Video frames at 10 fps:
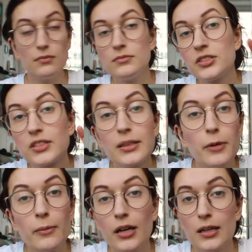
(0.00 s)
Disclaimer,
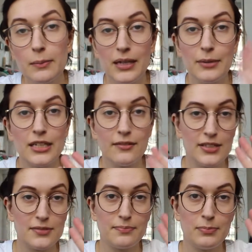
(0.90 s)
I'm not getting paid by any of
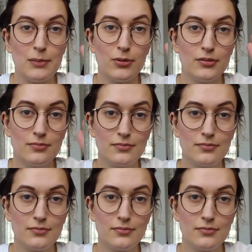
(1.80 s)
these people.